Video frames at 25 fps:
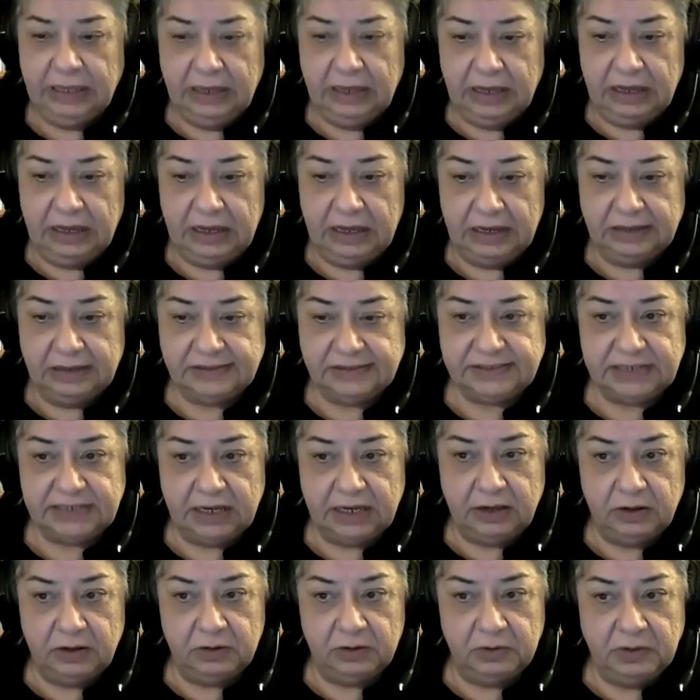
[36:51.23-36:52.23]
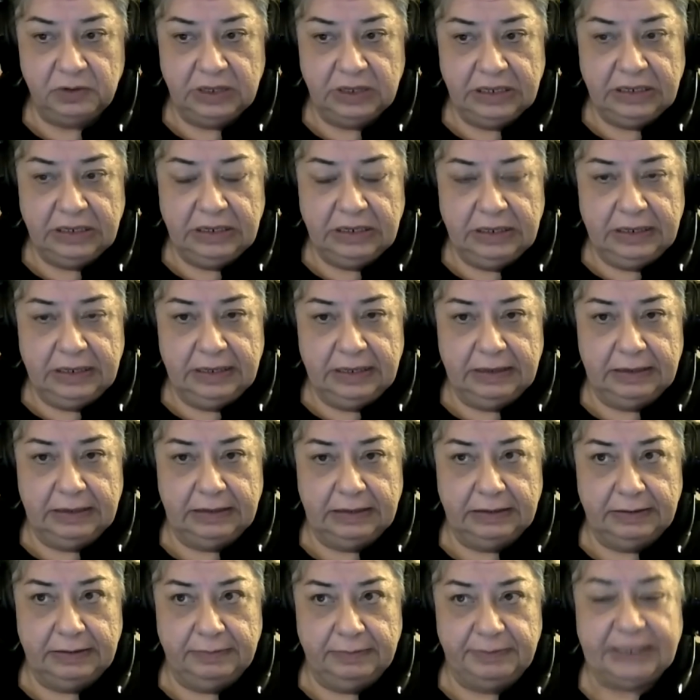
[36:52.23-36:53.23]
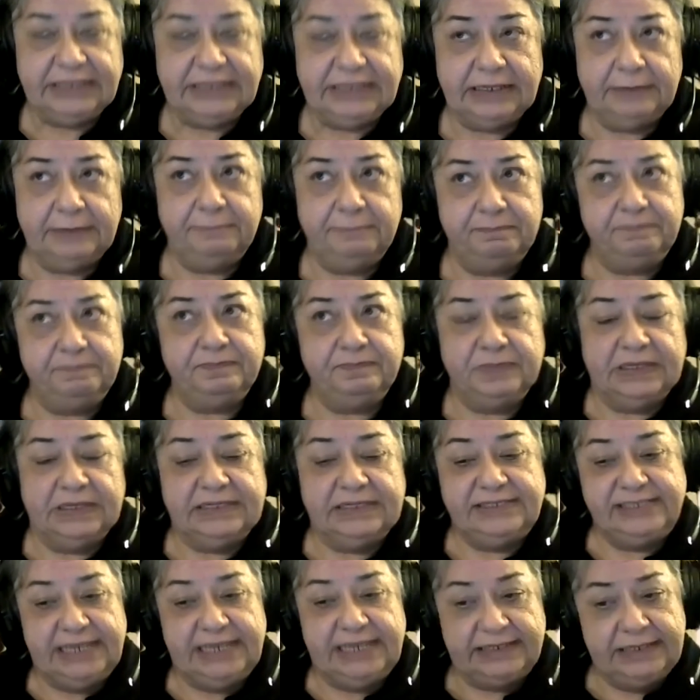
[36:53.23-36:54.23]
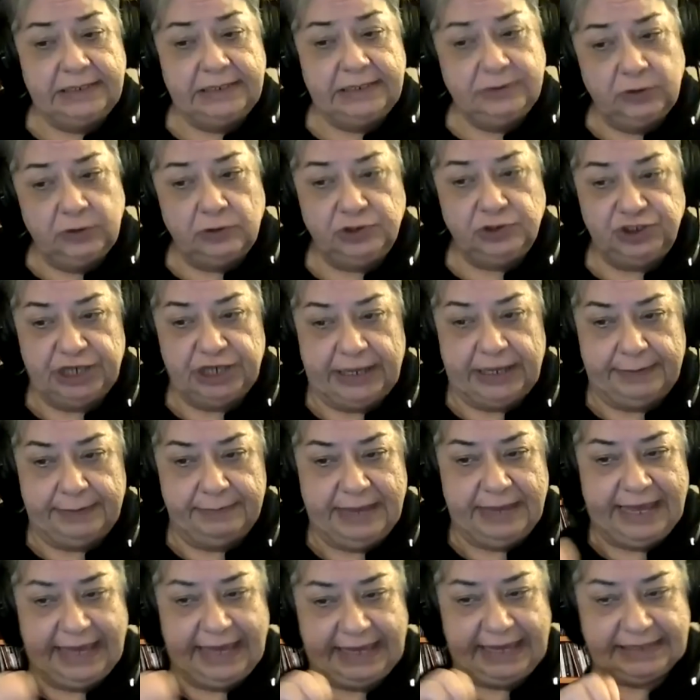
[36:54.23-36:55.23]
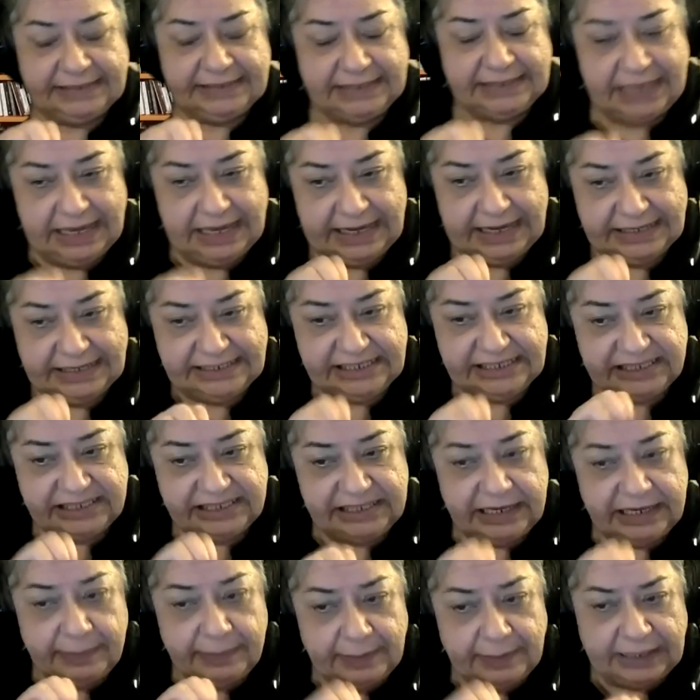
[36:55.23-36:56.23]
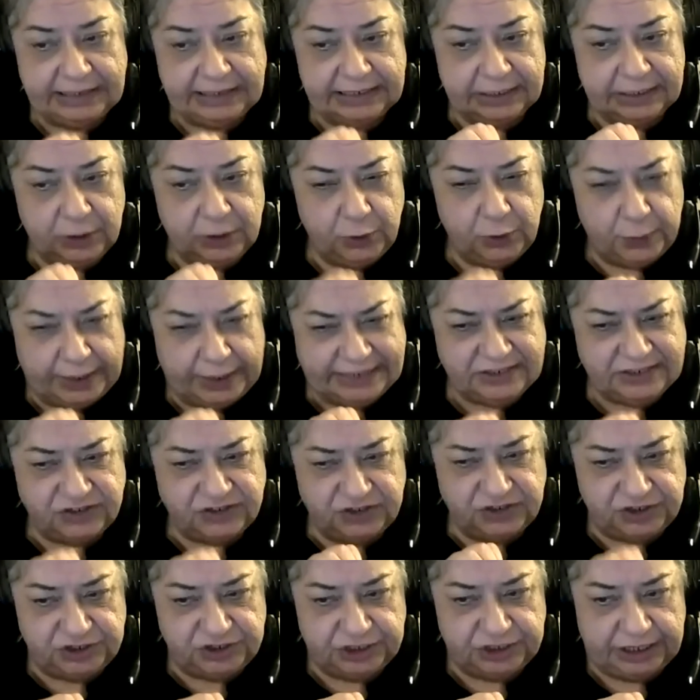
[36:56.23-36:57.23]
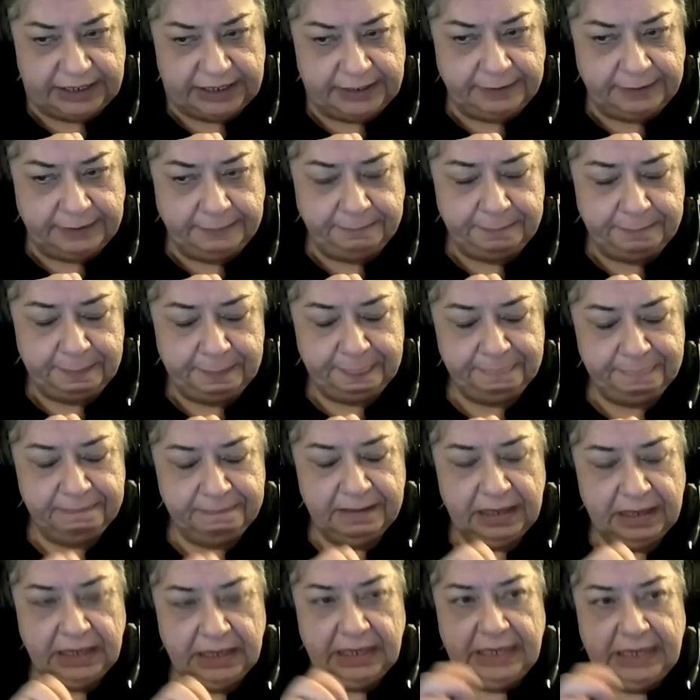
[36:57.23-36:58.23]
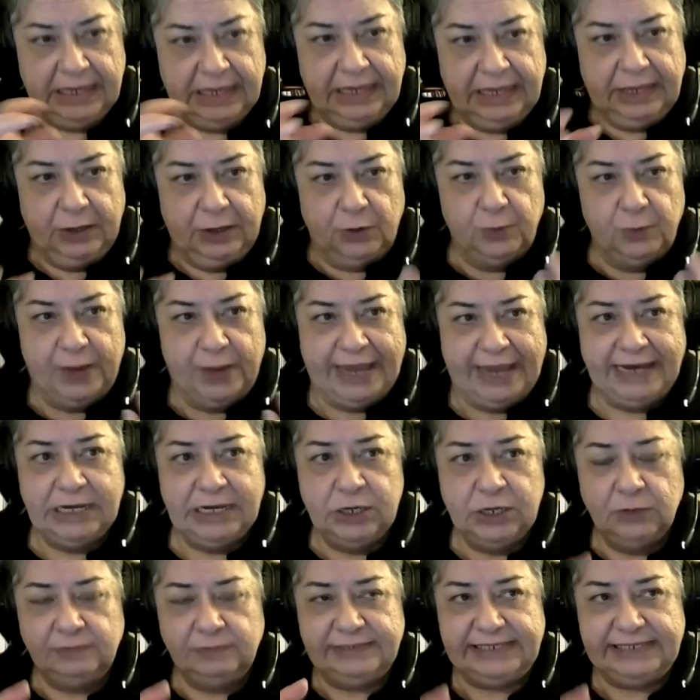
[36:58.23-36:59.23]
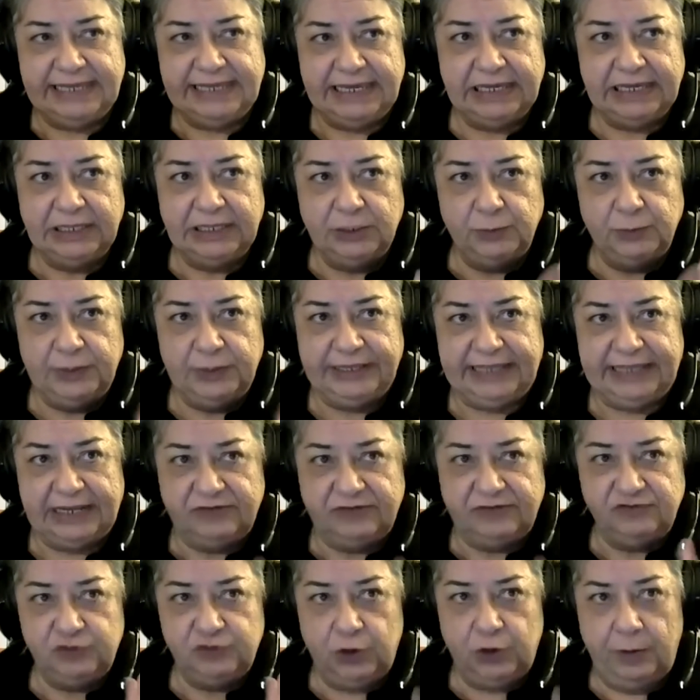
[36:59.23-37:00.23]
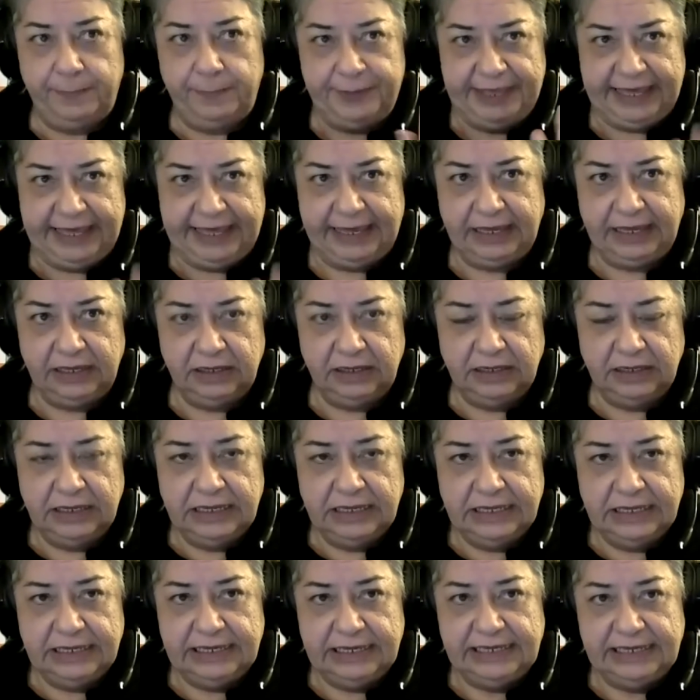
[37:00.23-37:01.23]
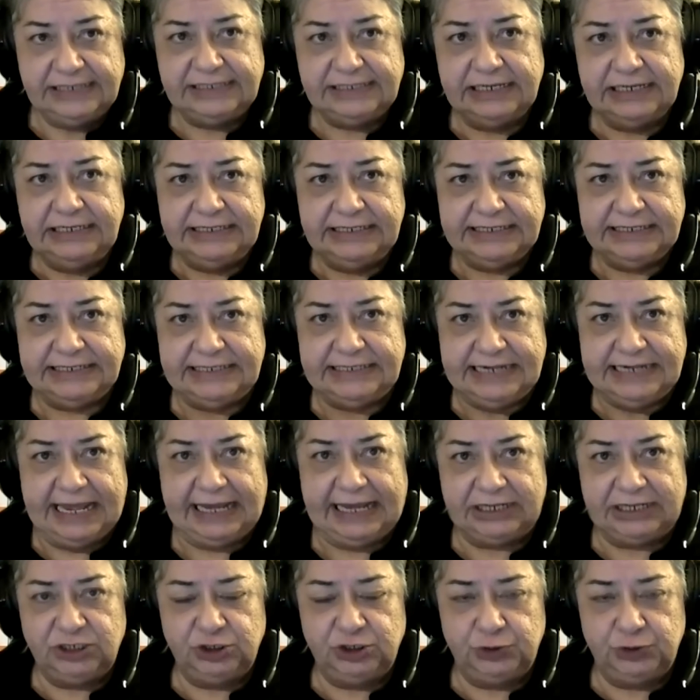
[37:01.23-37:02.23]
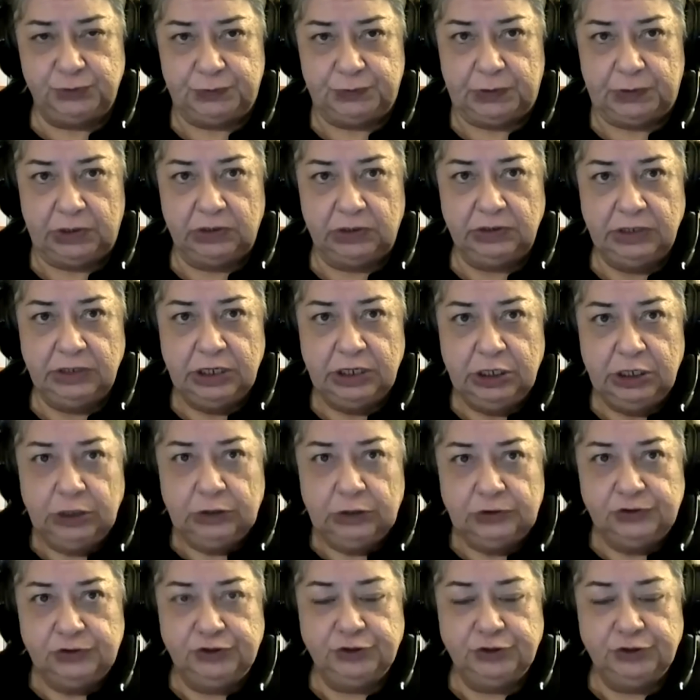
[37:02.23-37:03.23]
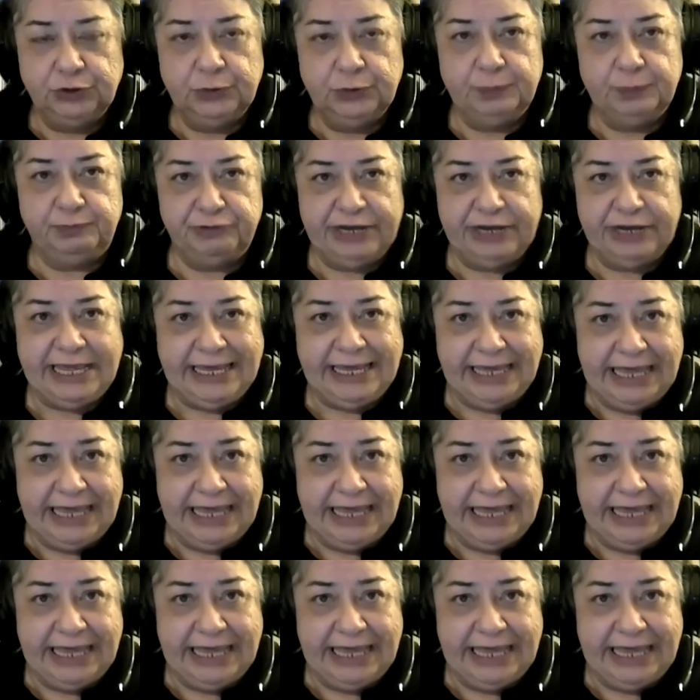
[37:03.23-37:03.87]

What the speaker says: But Sedat Hocam has a similar question. When you deal with a topic, isn't it natural to bring